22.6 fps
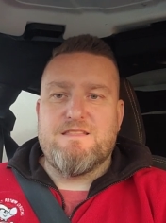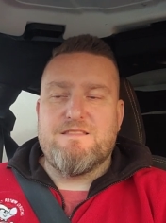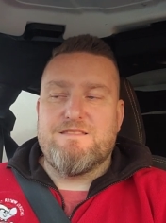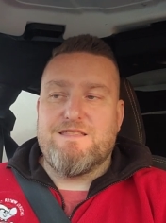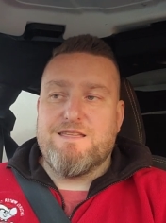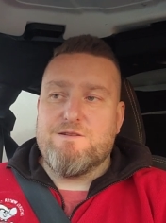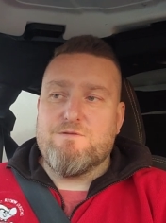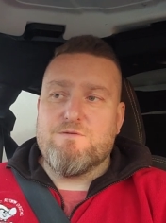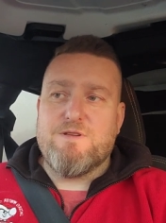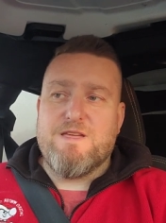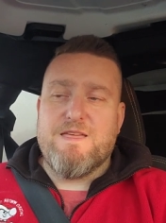
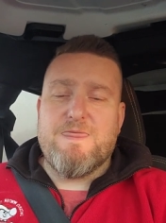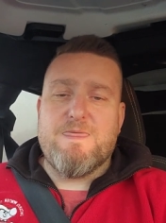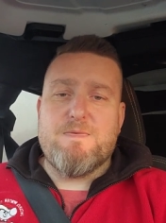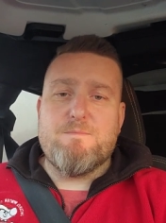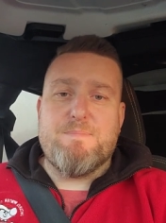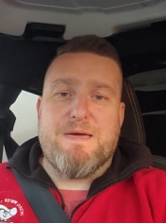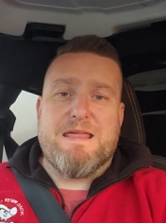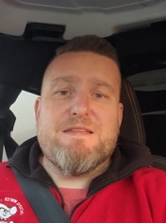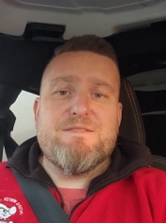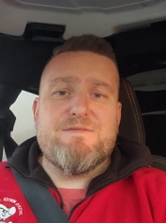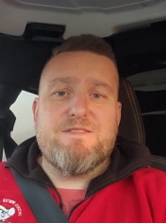they don't get the
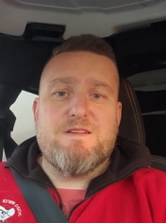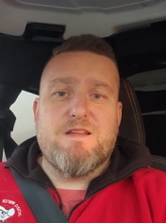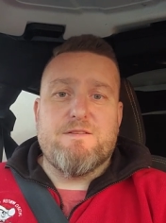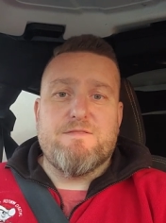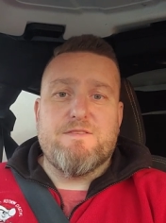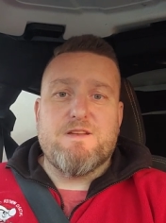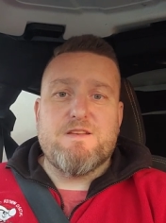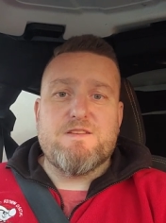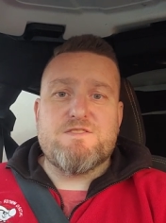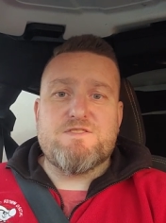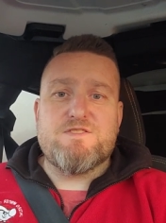benefit
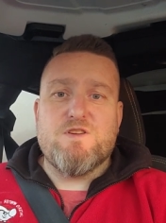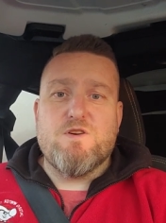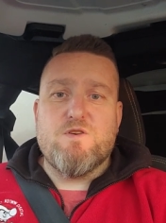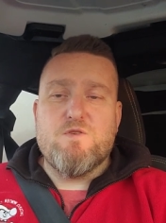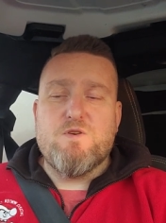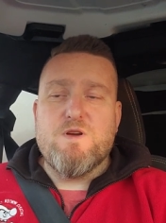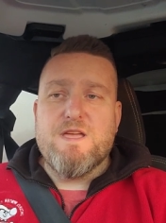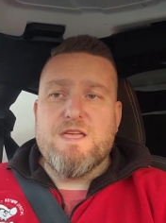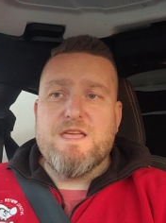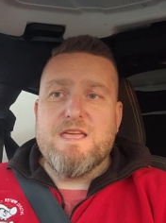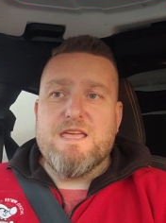of it.
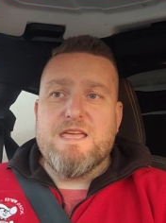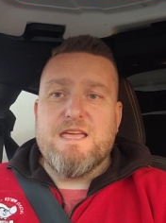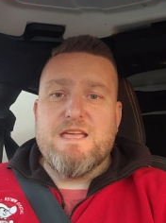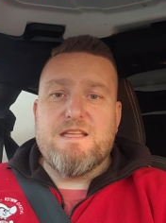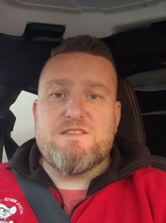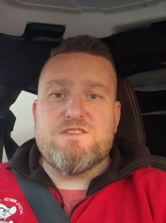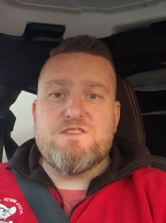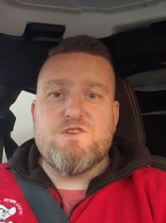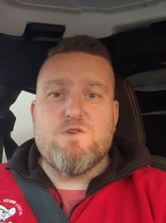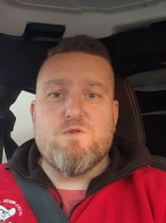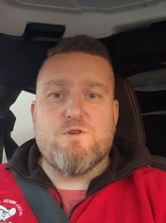So
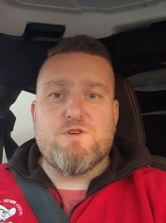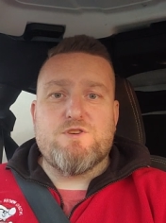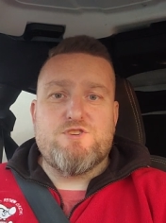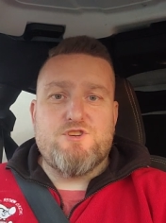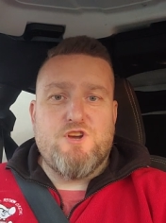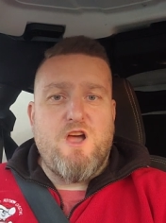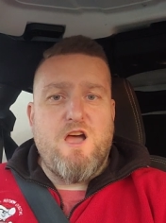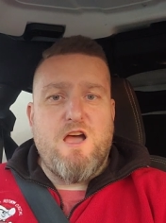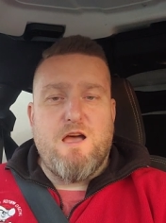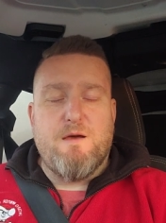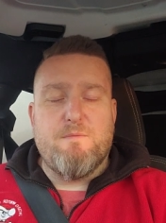it's your
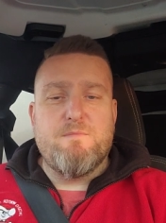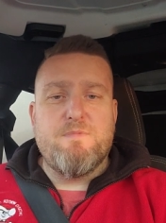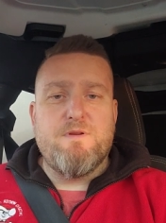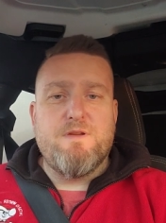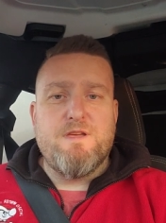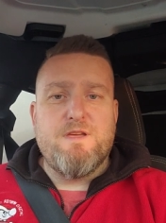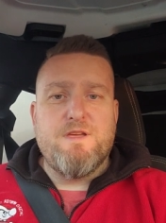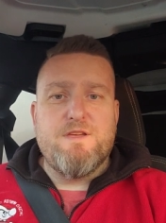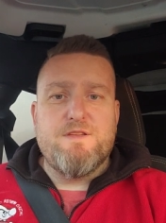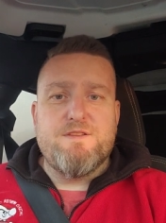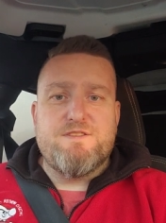job
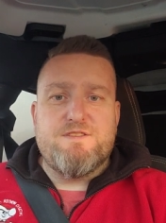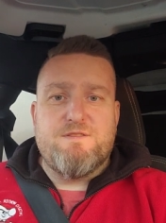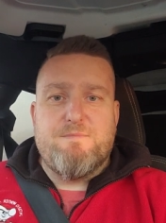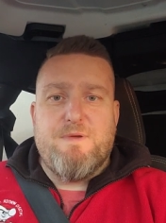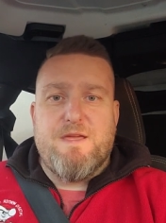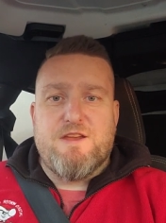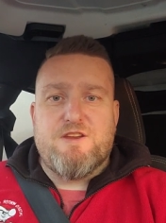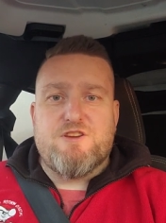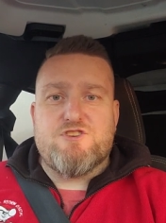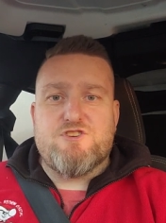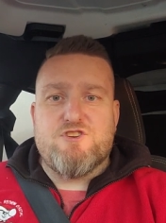to
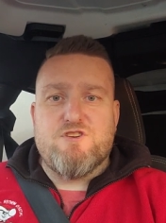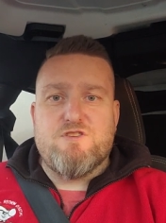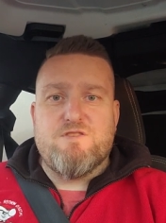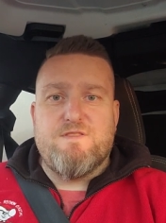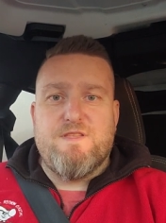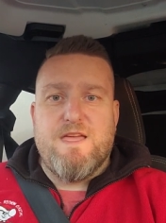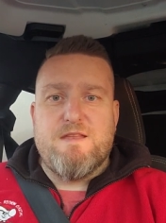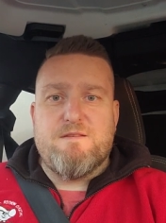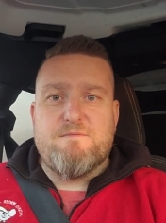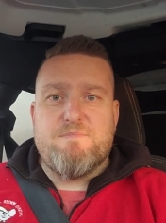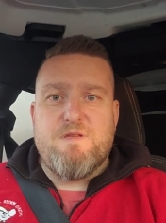make sure
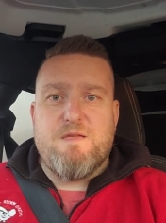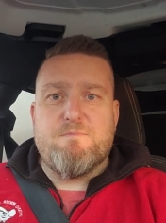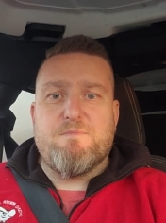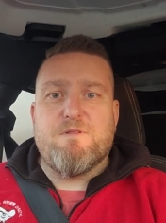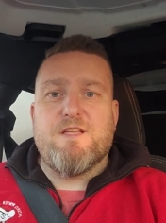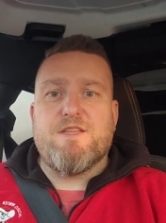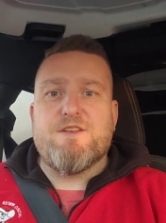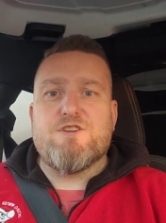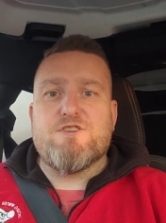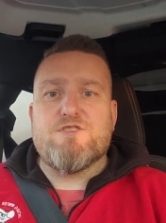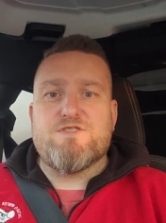that
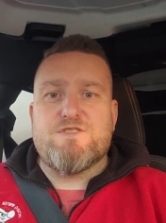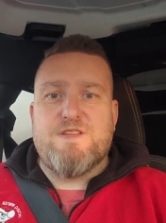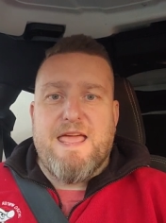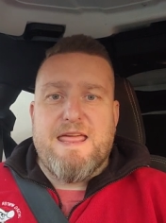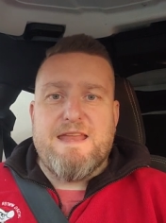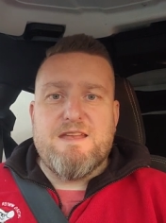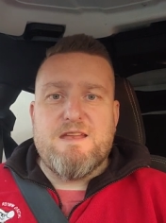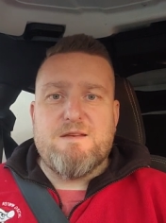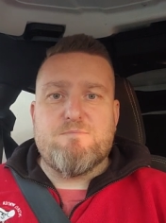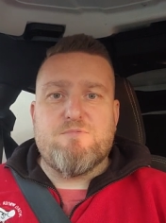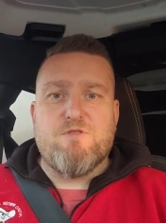people
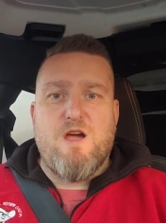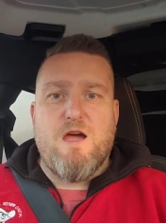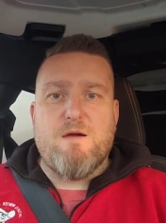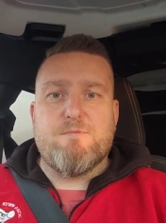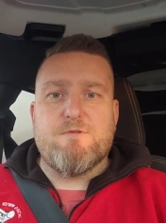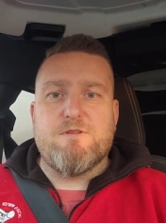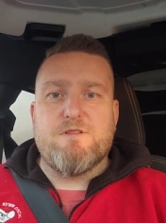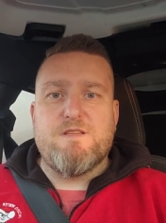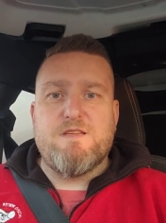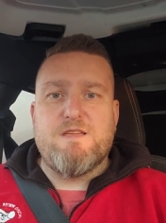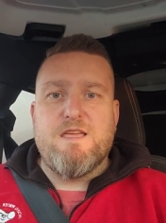understand it
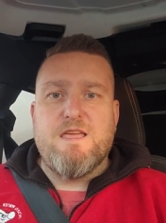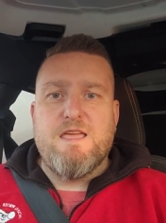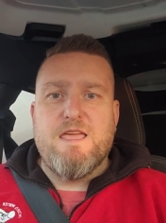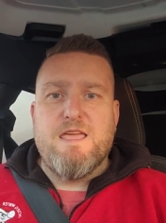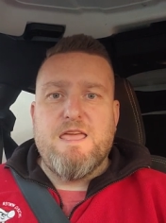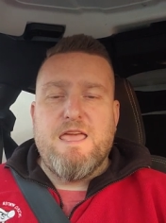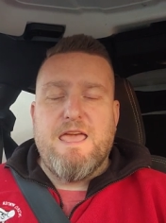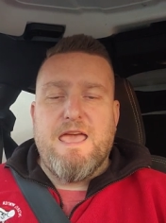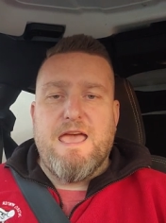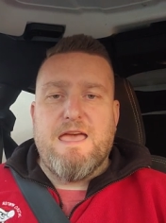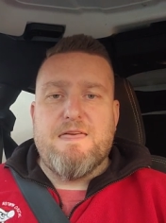properly
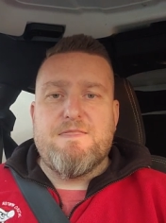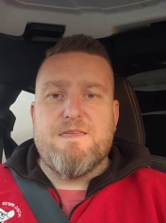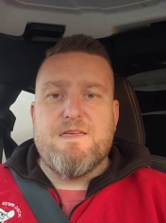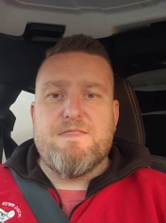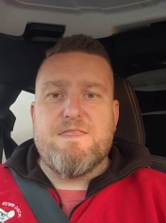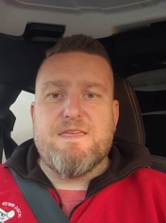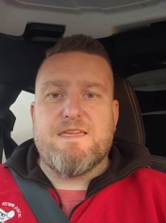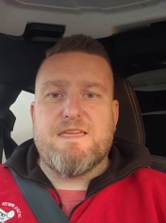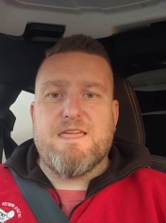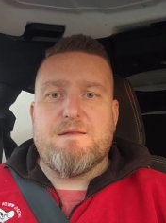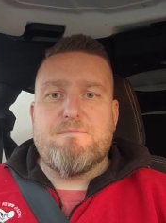and
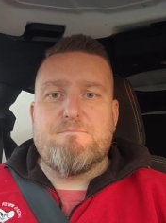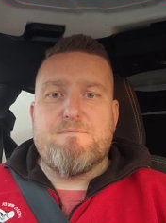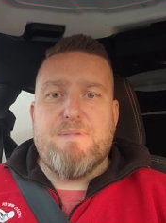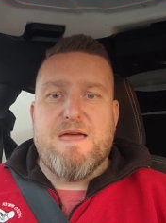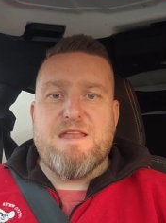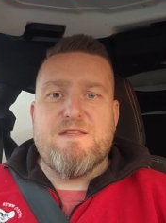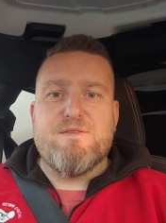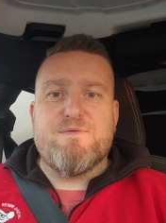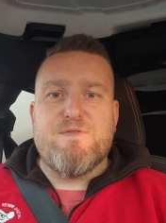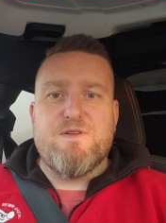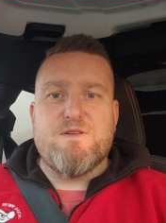that they can
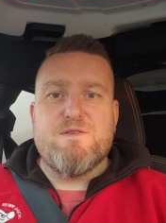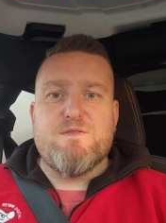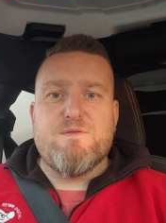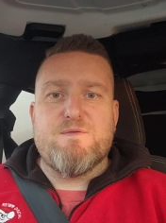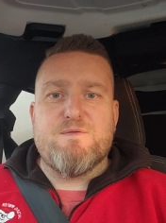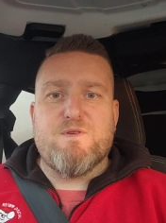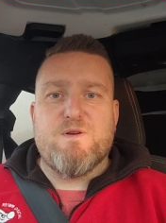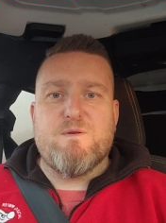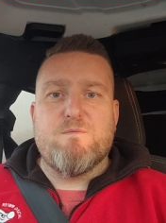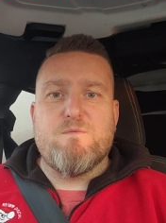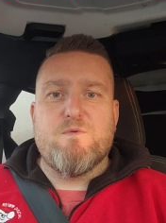benefit
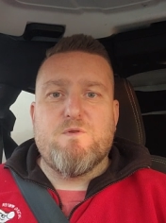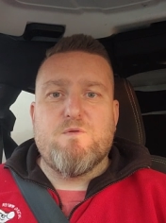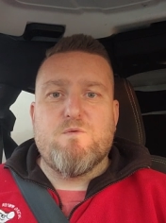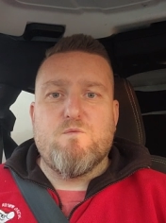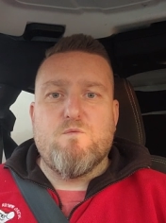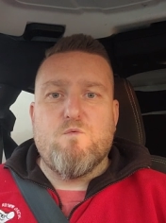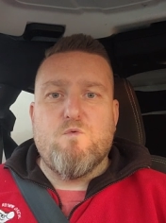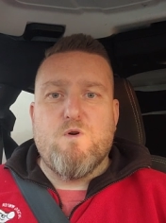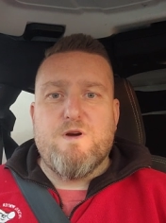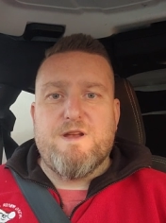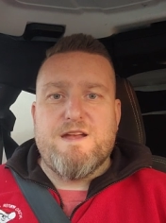from
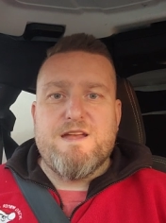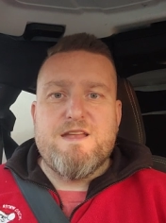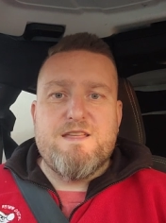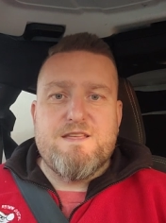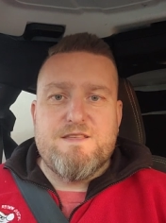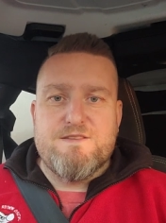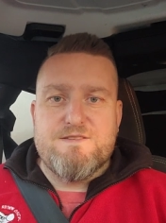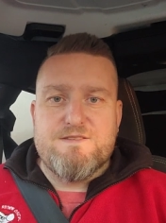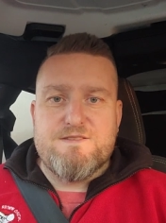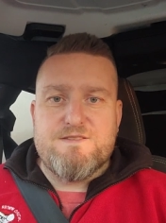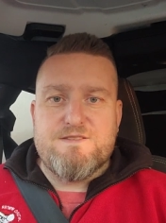what it
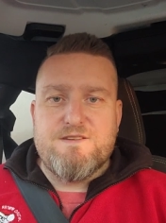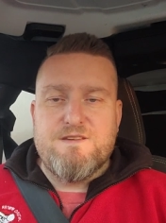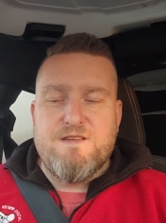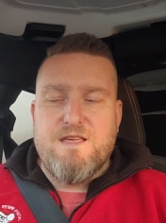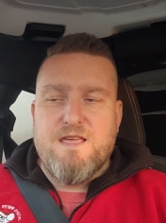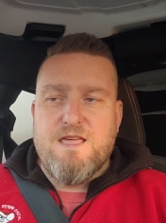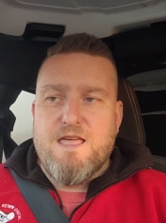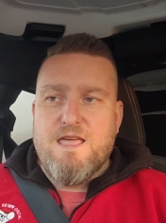is.